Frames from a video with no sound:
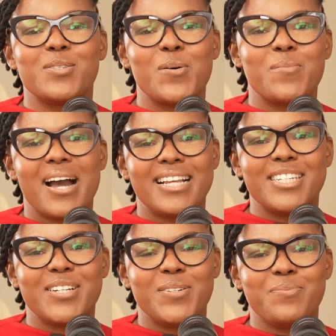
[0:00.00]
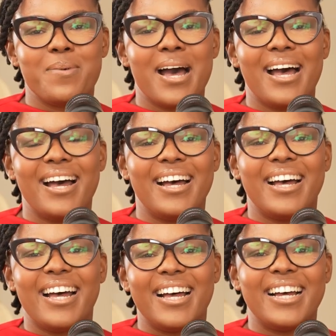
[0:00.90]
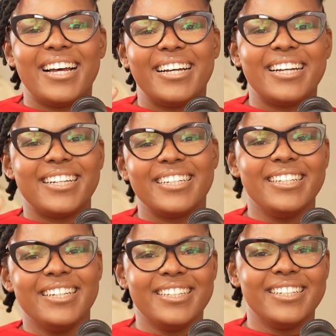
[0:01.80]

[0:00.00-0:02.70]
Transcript: you so much. Goodbye.